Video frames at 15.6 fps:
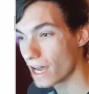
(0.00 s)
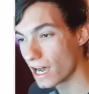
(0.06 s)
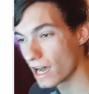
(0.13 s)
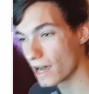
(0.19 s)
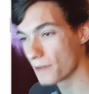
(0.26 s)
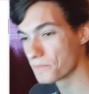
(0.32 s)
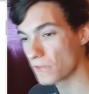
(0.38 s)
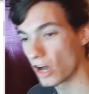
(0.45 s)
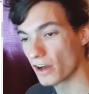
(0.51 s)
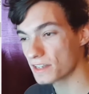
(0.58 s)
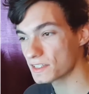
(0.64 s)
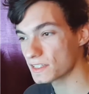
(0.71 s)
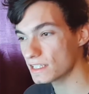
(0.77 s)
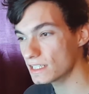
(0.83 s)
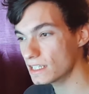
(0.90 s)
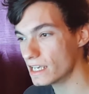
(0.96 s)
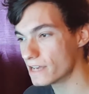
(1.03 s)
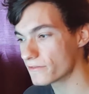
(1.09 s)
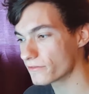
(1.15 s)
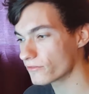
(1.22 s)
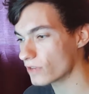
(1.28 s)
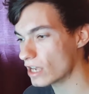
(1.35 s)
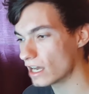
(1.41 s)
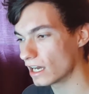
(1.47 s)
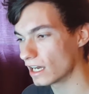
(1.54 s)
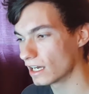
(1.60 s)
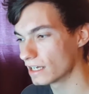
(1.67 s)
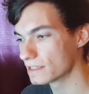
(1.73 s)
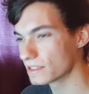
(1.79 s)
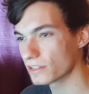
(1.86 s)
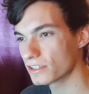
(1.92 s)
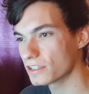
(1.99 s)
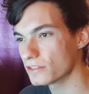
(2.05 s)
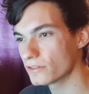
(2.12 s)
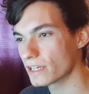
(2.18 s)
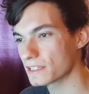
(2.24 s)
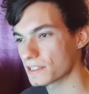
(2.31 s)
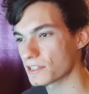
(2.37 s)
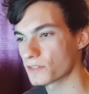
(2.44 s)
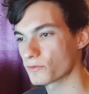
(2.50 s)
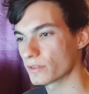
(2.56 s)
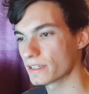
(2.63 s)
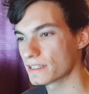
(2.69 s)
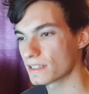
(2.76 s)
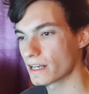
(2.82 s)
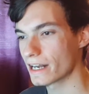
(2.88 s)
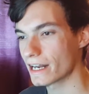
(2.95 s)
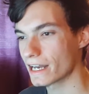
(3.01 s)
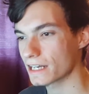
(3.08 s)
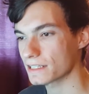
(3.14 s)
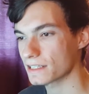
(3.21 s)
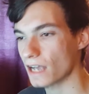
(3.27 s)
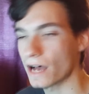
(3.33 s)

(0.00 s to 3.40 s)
Honestly, if Zelda U gets its release on NX,